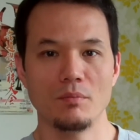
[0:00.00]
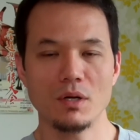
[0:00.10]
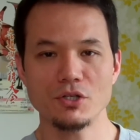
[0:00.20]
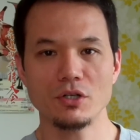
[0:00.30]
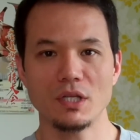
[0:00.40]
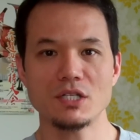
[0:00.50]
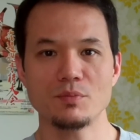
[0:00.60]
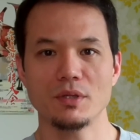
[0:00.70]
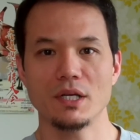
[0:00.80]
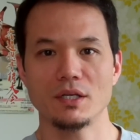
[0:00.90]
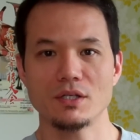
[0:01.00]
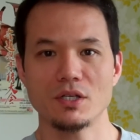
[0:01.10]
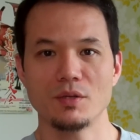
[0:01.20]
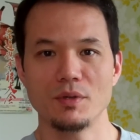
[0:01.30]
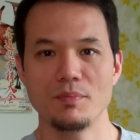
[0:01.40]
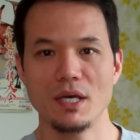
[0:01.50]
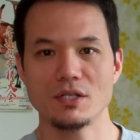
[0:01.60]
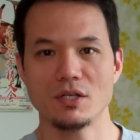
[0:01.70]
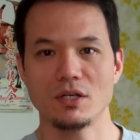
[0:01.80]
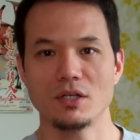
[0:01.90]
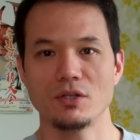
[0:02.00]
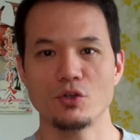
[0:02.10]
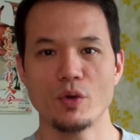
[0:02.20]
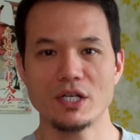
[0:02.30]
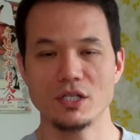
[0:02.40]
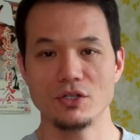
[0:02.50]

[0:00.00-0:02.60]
much of your lesson planning is going to be based on the direction